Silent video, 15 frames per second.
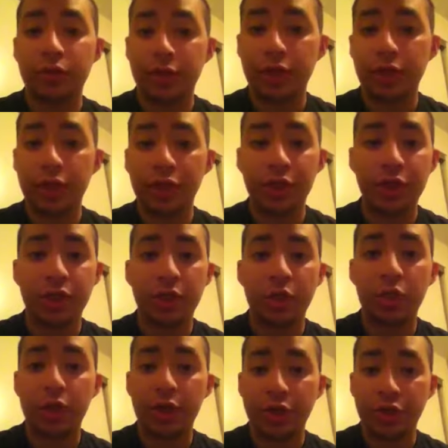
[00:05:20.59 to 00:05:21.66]
suggestions
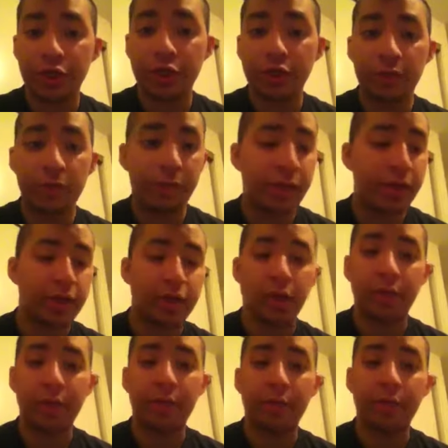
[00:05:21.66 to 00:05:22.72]
on what I should do for my next
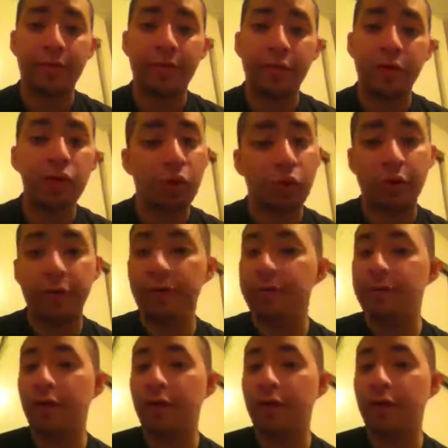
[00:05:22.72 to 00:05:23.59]
comic book review or